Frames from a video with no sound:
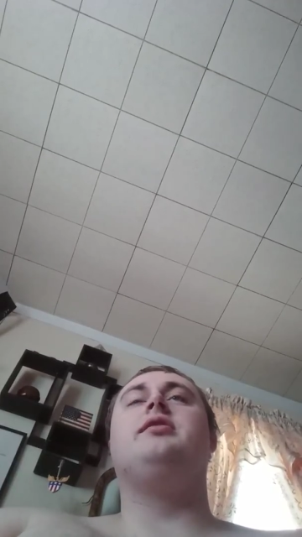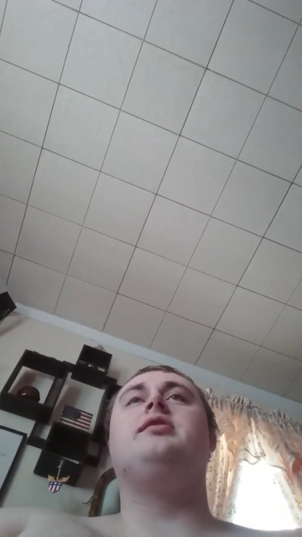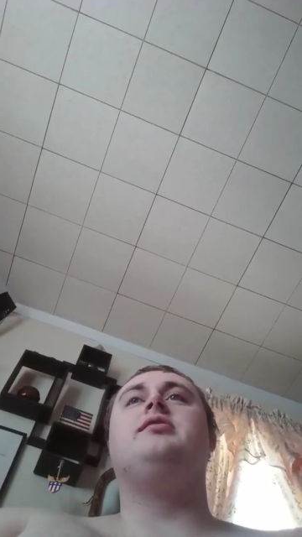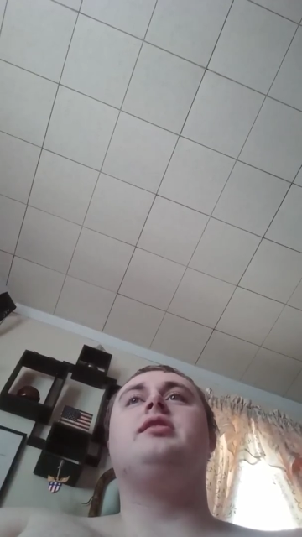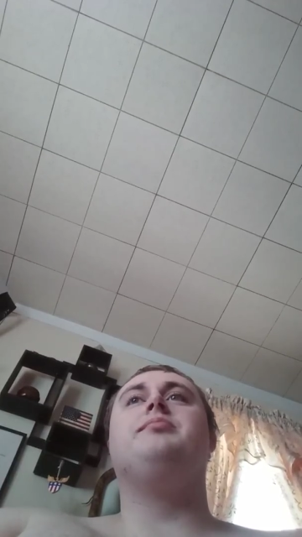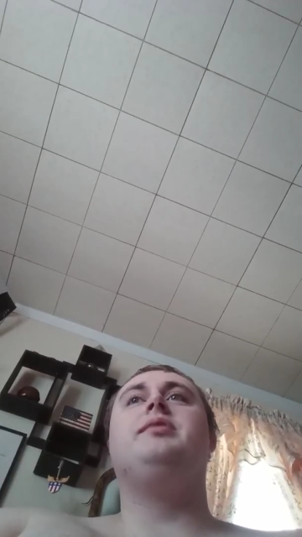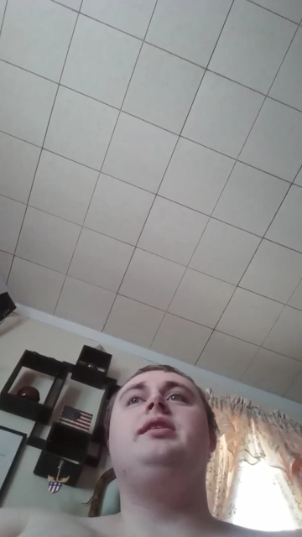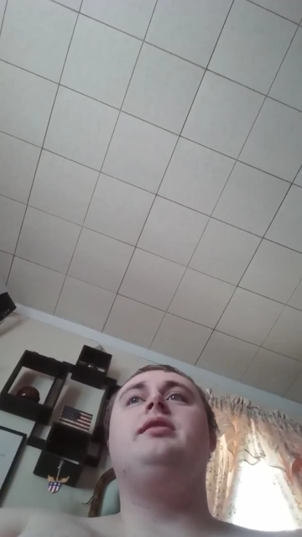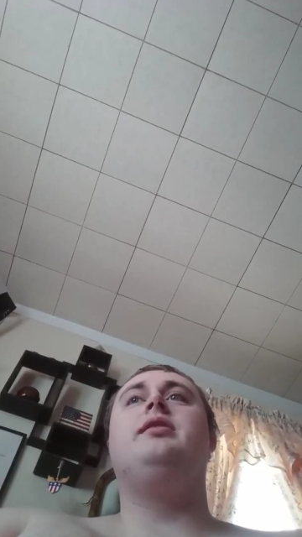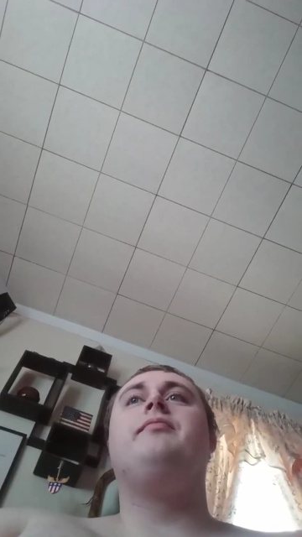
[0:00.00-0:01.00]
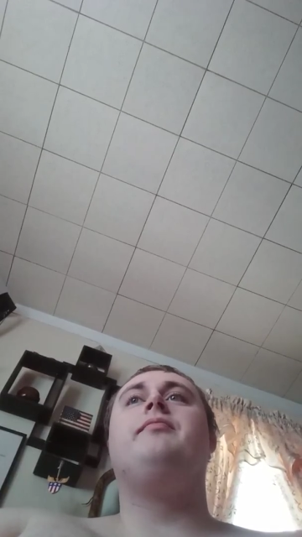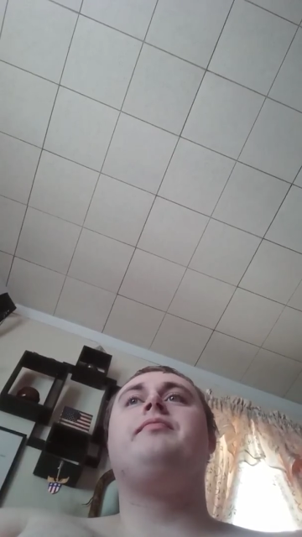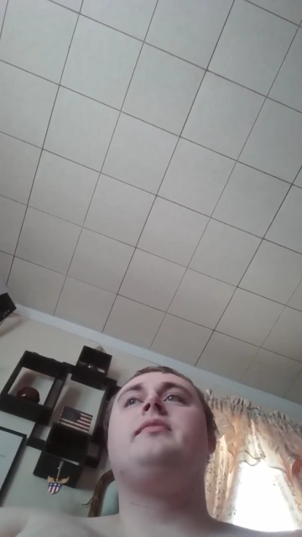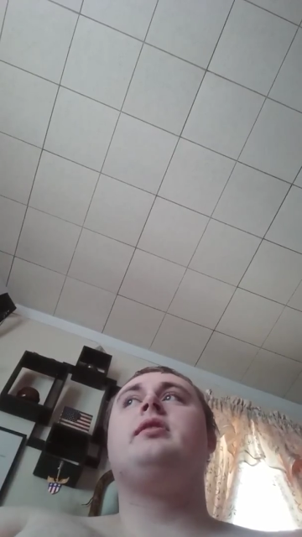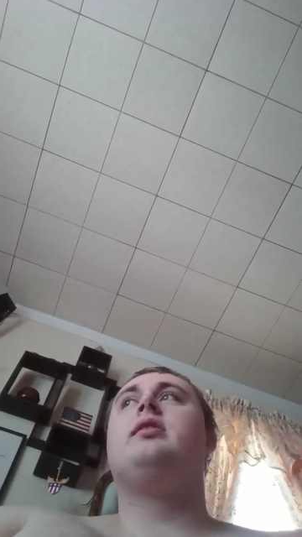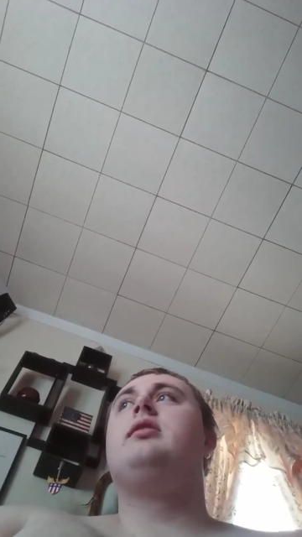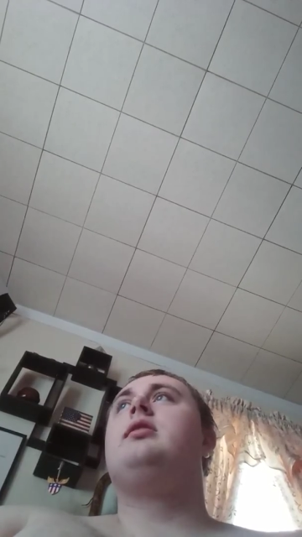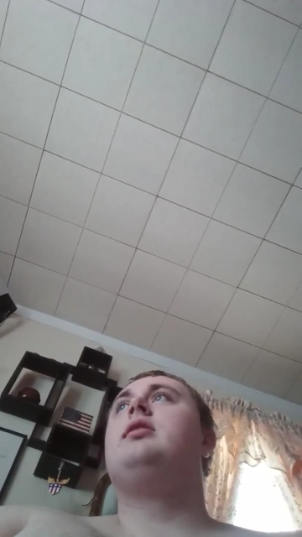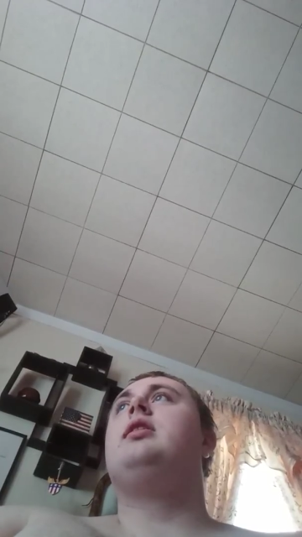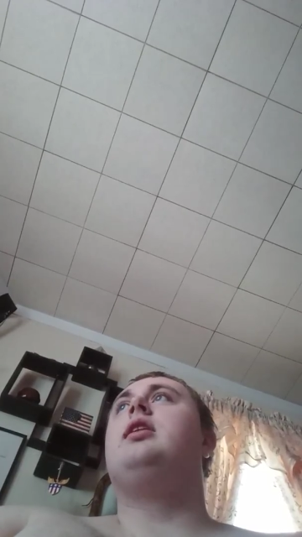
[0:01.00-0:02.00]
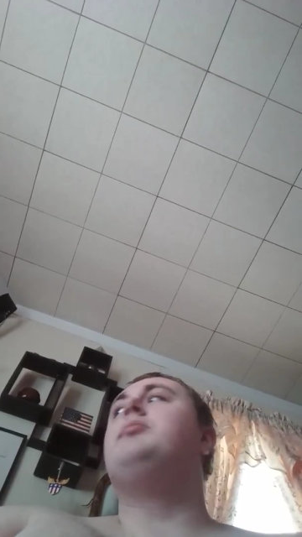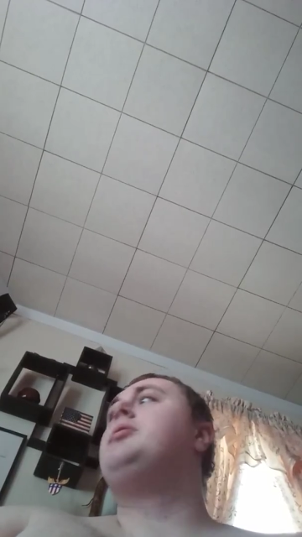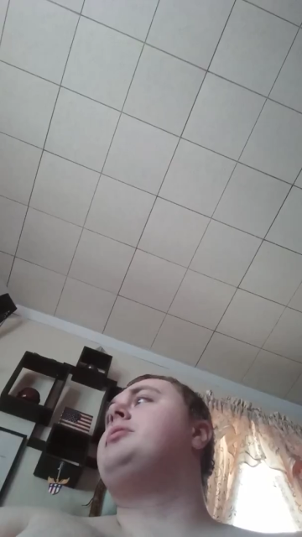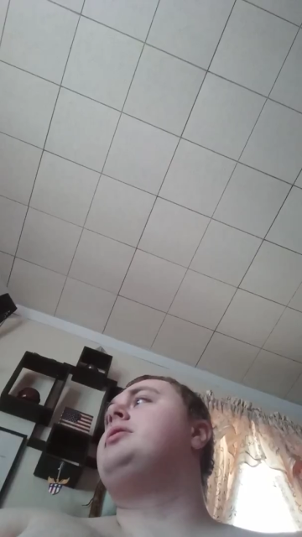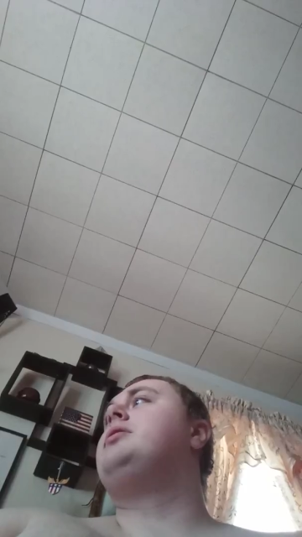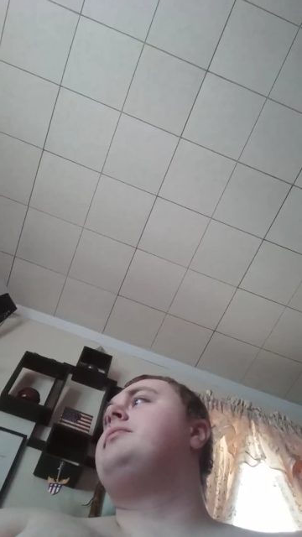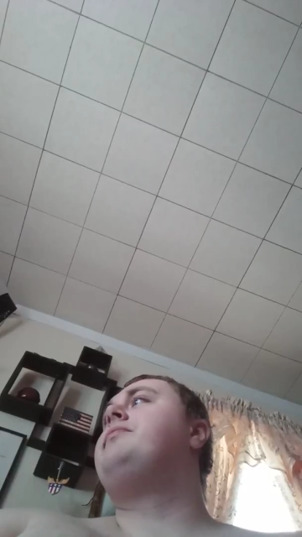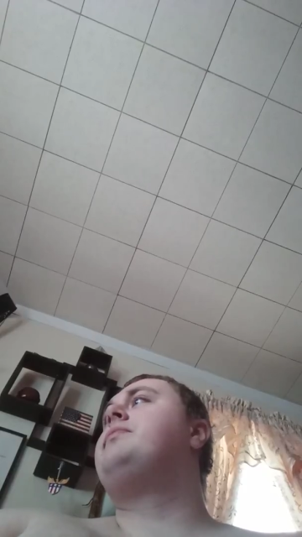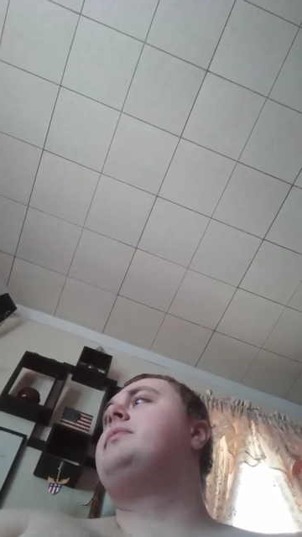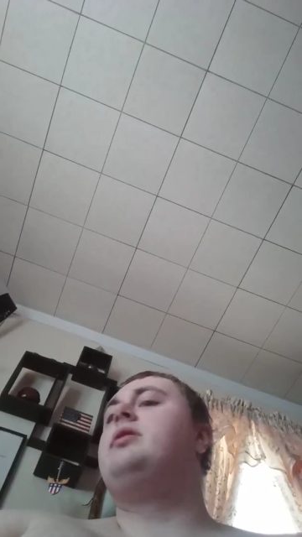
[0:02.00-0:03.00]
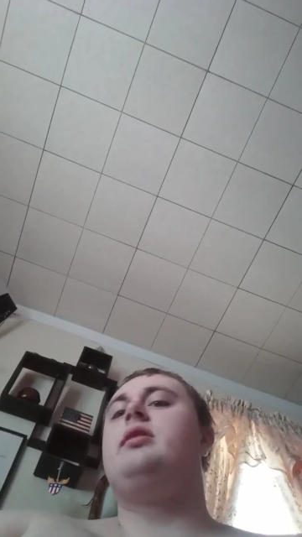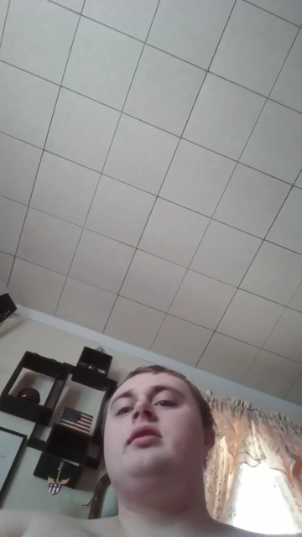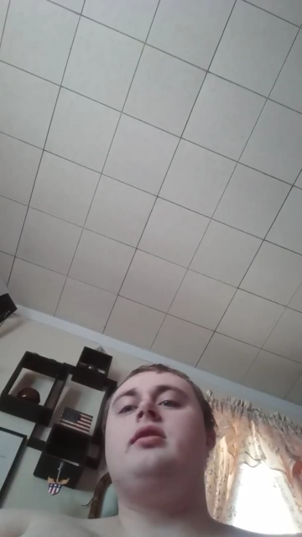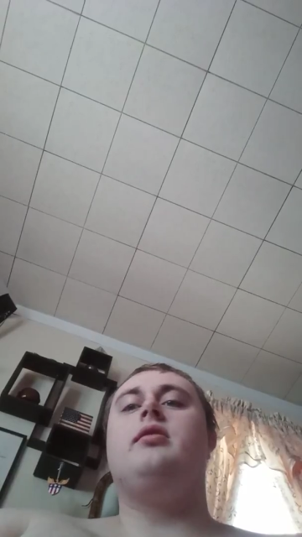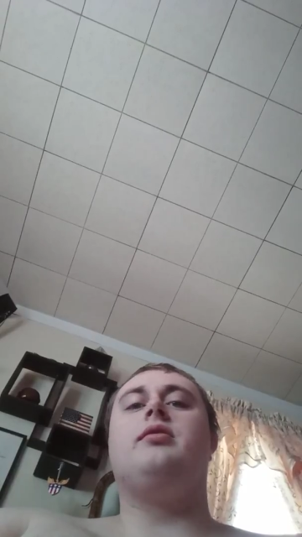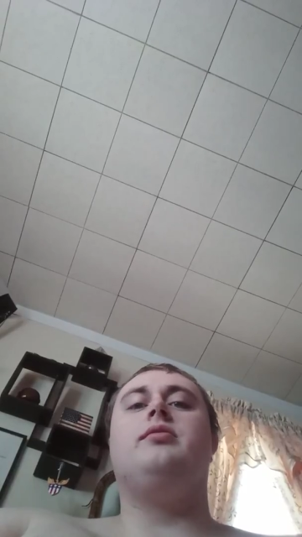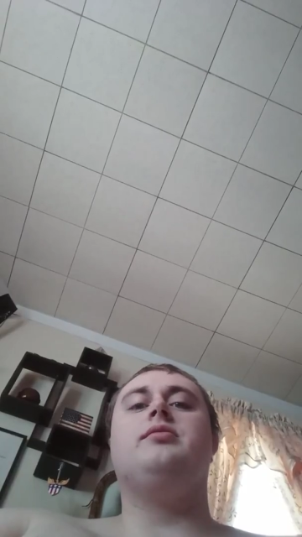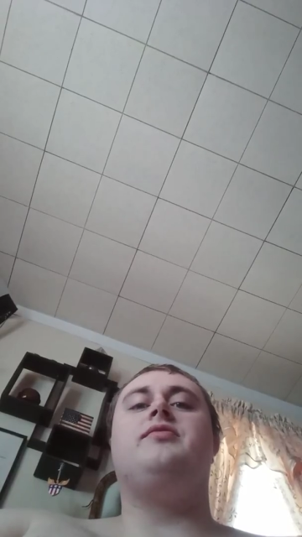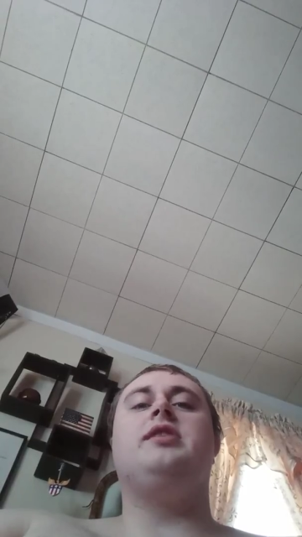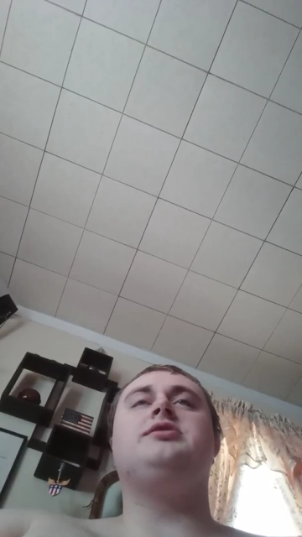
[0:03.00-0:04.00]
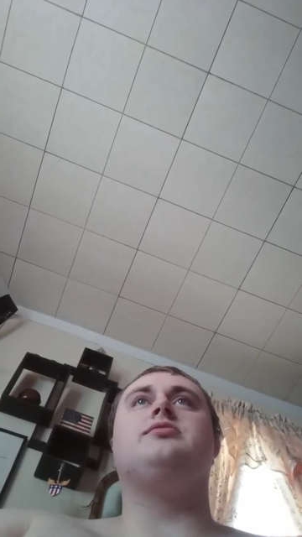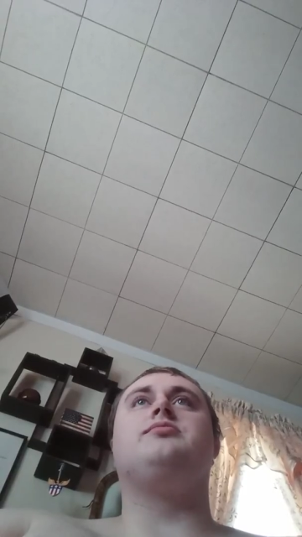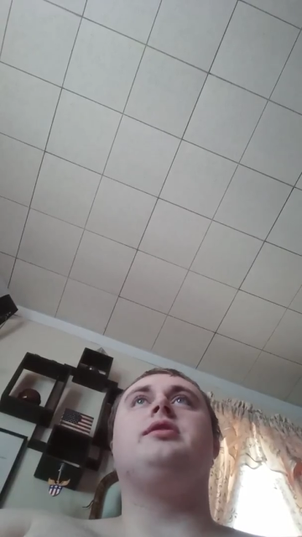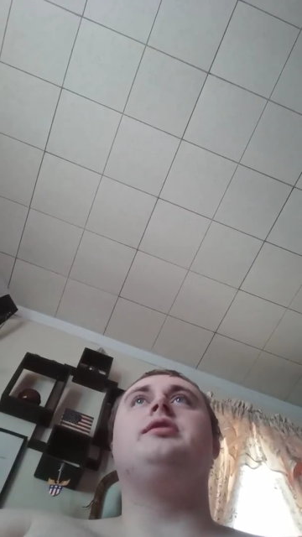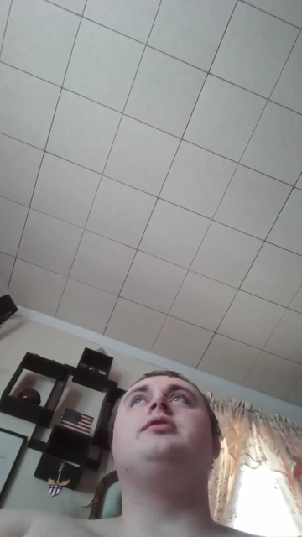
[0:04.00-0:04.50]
know what I mean? I'm over here hearing old fashioned radio